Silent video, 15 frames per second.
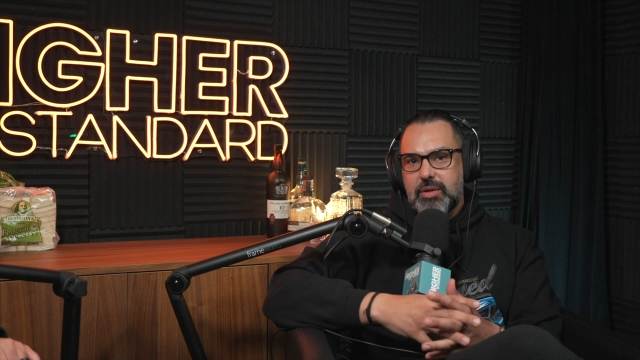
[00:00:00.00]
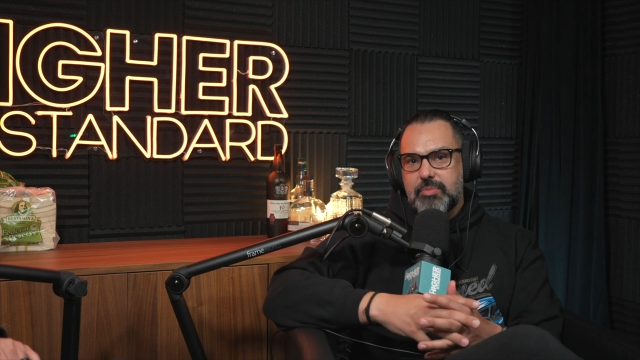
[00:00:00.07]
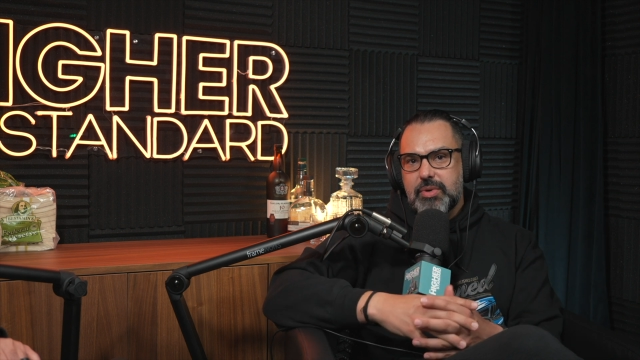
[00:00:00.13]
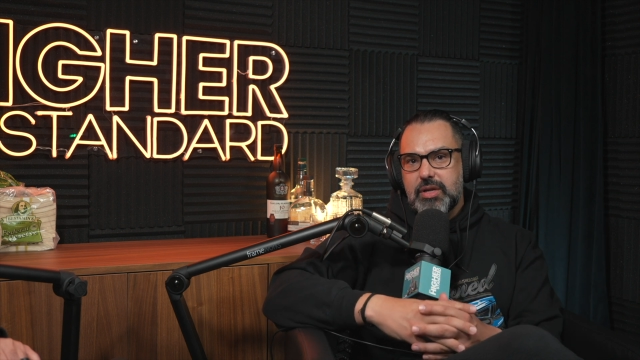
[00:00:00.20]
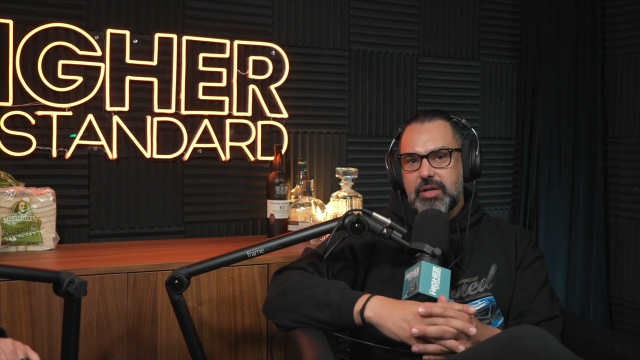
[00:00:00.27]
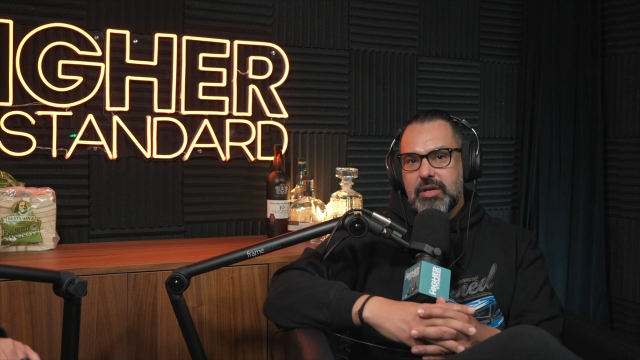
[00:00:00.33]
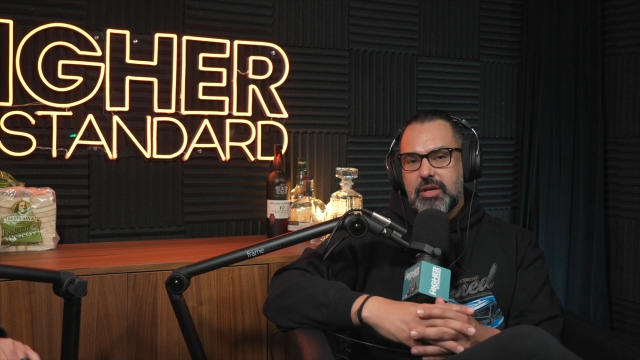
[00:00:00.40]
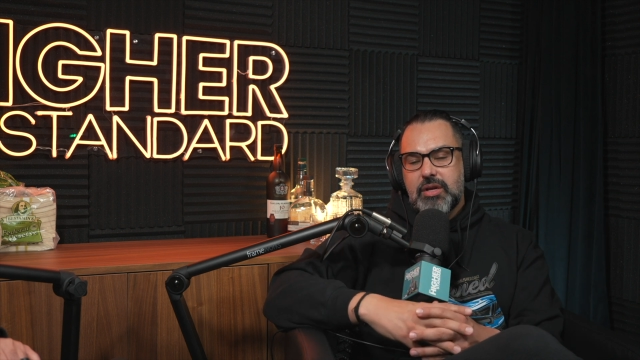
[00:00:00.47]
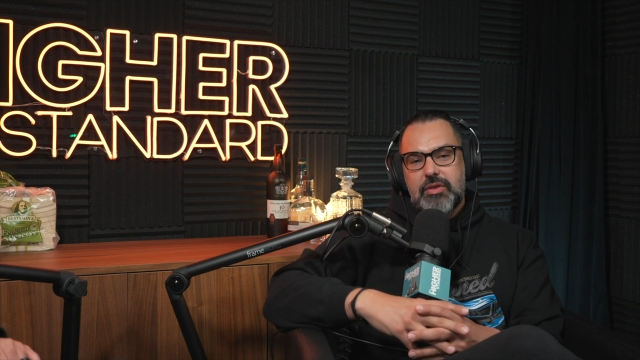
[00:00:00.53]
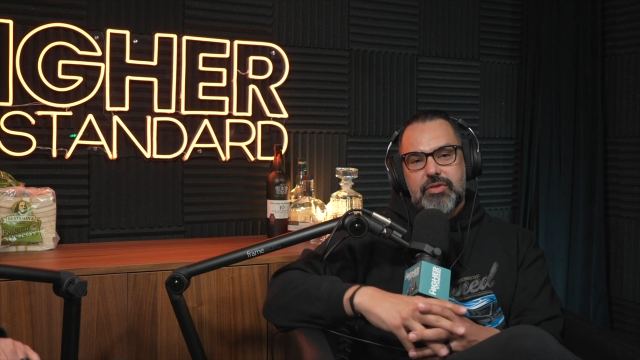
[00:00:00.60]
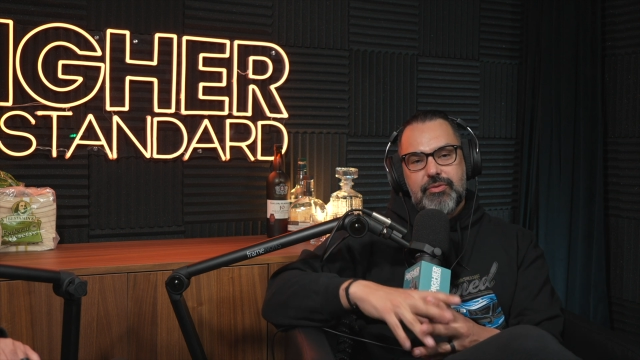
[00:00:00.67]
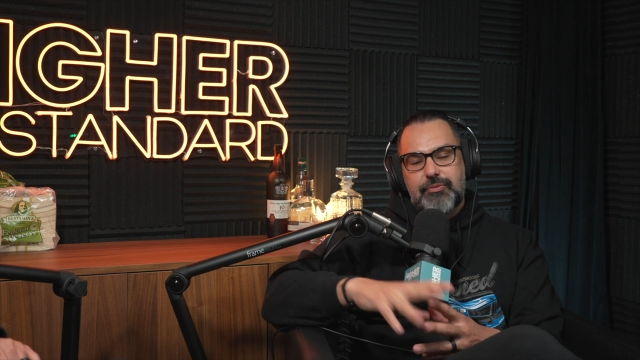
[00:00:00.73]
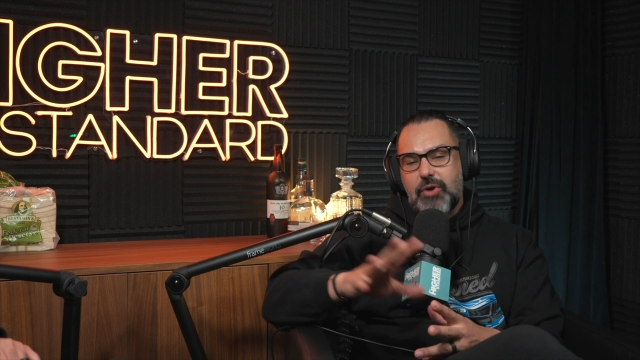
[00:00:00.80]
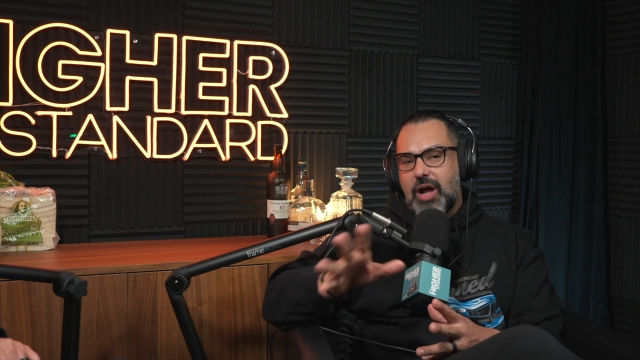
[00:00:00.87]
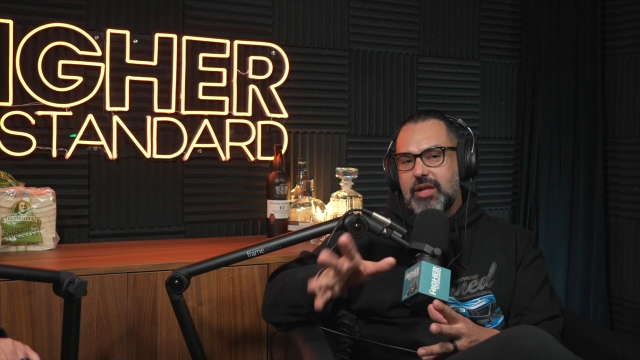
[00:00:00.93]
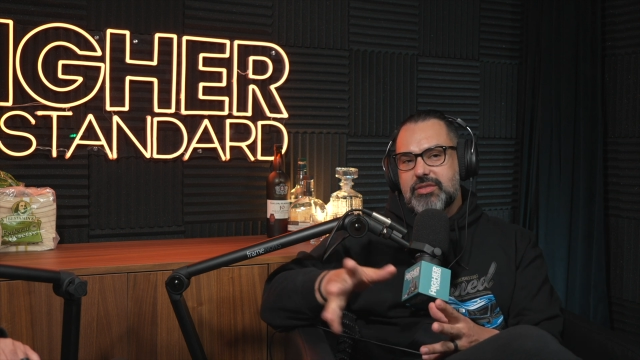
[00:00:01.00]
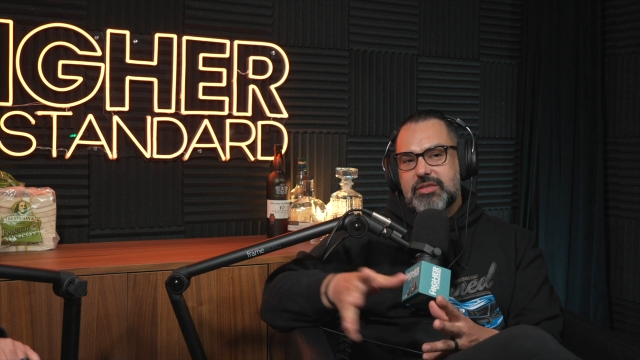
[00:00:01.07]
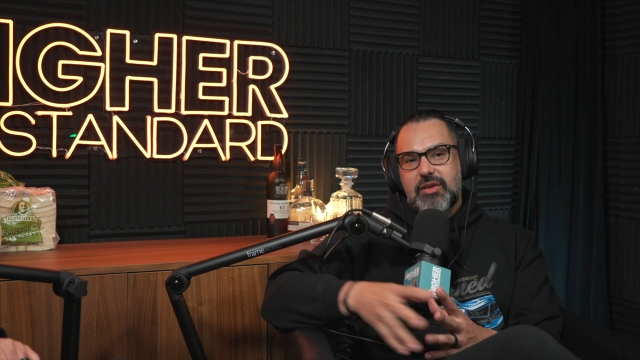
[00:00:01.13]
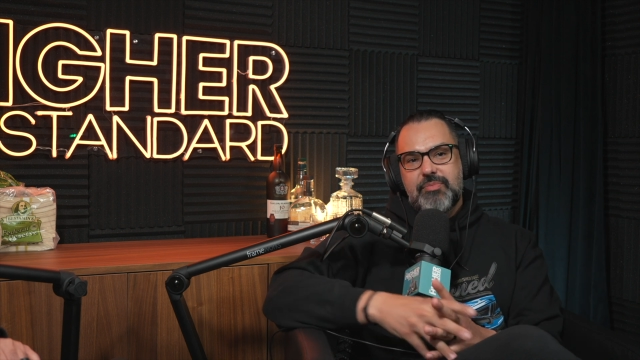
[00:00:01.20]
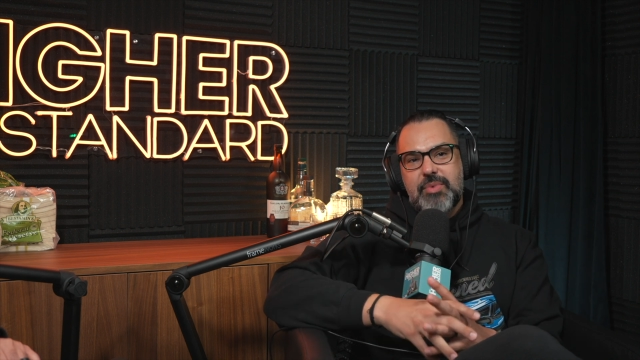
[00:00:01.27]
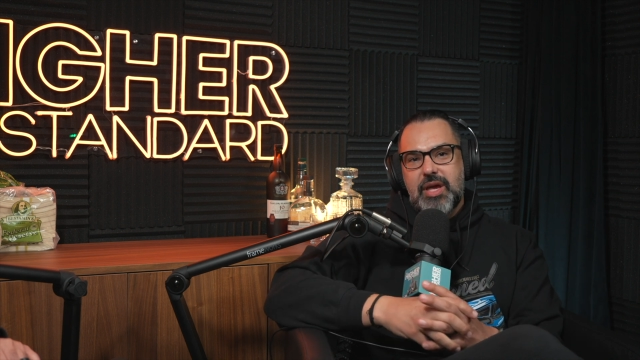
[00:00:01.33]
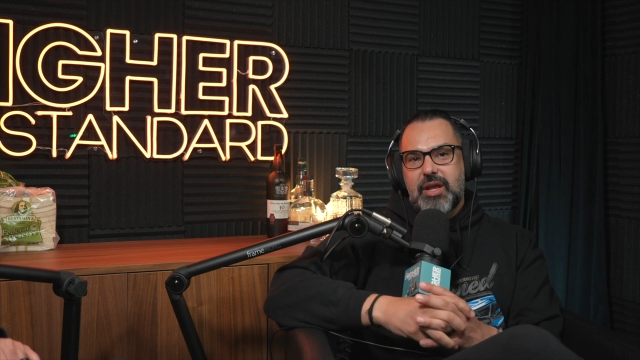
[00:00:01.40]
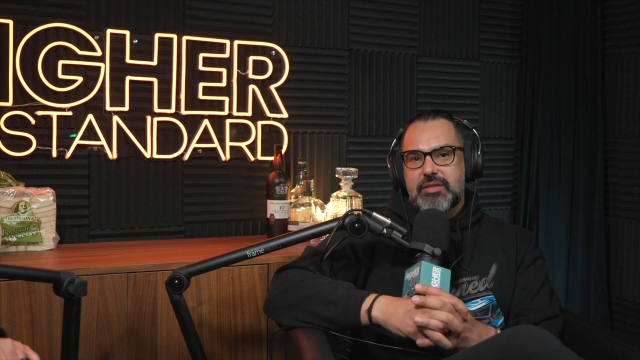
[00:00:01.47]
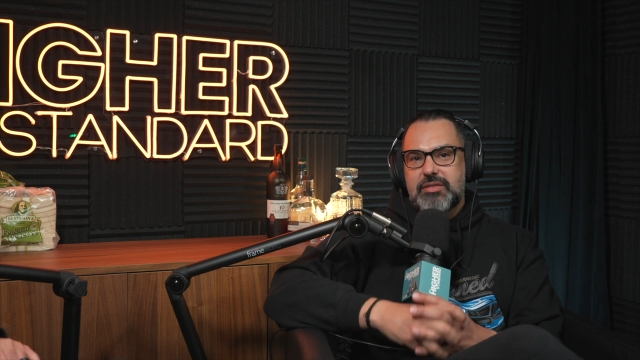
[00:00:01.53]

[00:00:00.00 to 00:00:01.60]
But the fraud stuff, man,